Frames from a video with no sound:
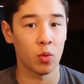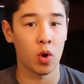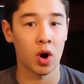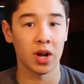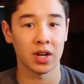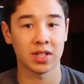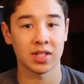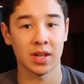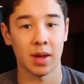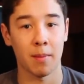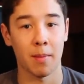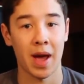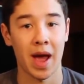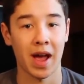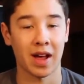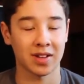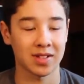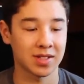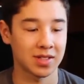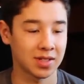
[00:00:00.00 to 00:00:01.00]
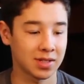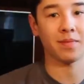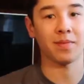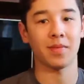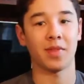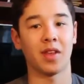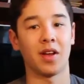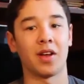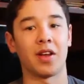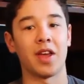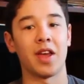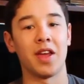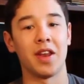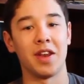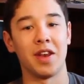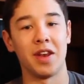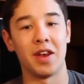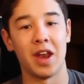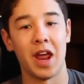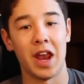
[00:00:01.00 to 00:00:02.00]
watts at max.
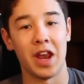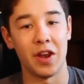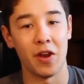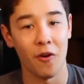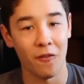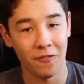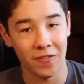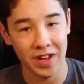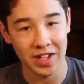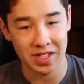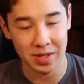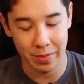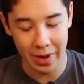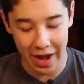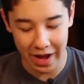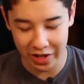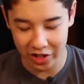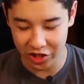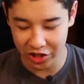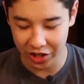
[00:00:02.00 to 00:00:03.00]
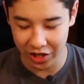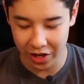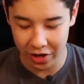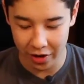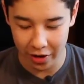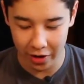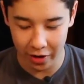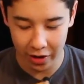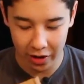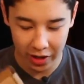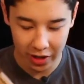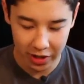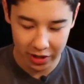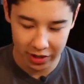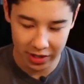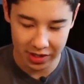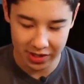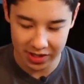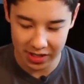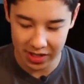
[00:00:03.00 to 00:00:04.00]
Again, no fancy packaging here.
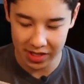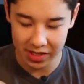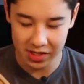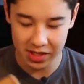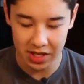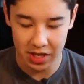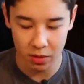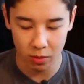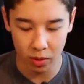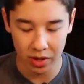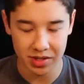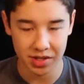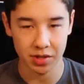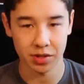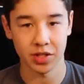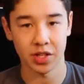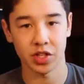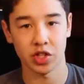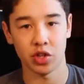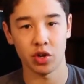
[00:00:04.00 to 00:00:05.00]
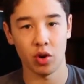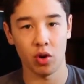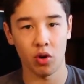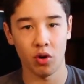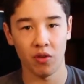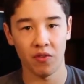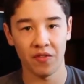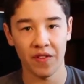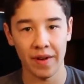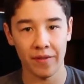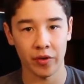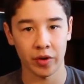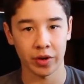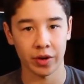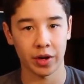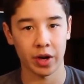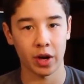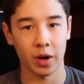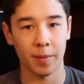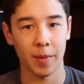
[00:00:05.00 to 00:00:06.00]
This is the Western Digital
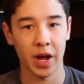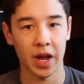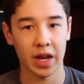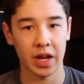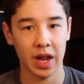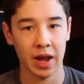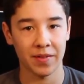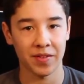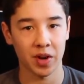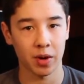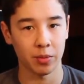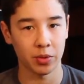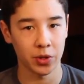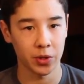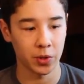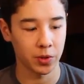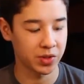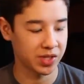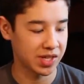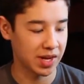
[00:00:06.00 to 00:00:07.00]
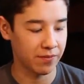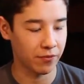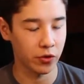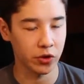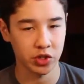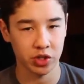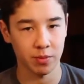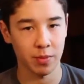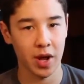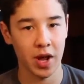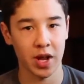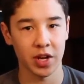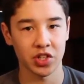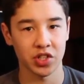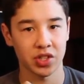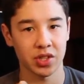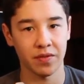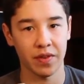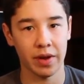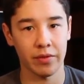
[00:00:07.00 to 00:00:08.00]
500 gigabyte Caviar Blue, same version of mine,
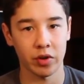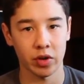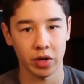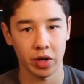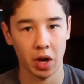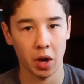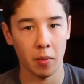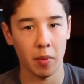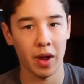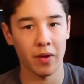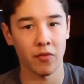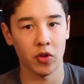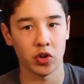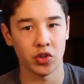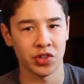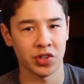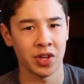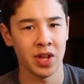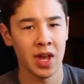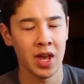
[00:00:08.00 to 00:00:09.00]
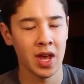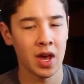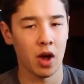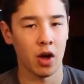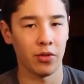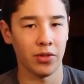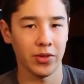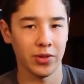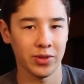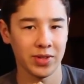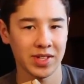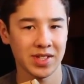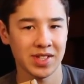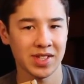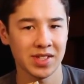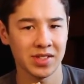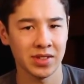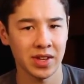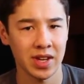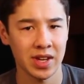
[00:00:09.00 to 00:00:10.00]
just the 500 gigabyte version. Although this
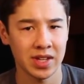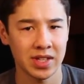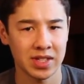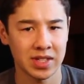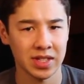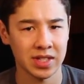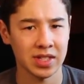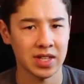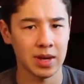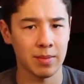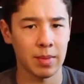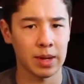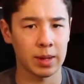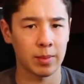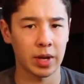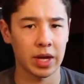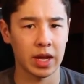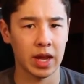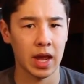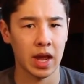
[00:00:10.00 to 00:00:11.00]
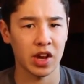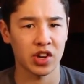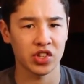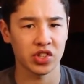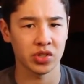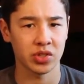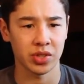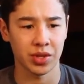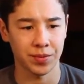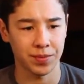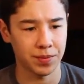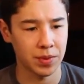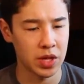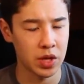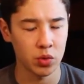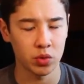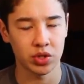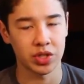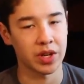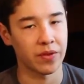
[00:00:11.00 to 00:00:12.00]
is a 16 megabyte cache, there's a
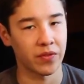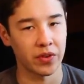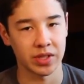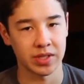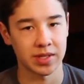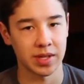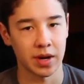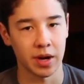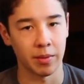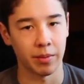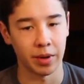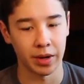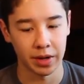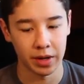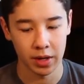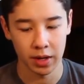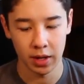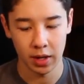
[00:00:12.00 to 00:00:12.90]
huge difference there, but